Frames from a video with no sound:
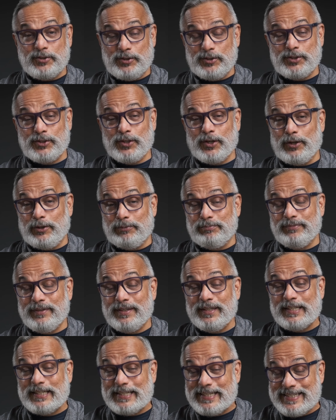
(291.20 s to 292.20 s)
so
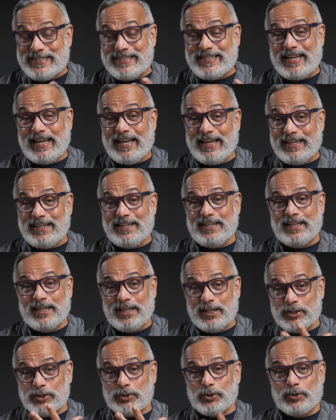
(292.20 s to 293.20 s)
10
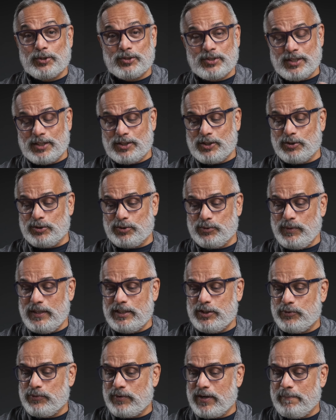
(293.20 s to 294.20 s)
sources to
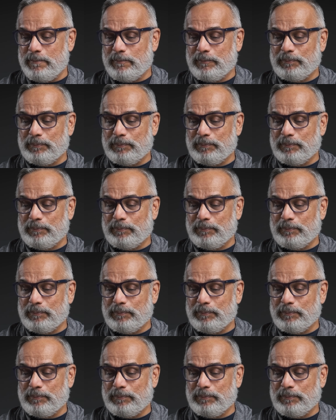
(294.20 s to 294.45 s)
switch from.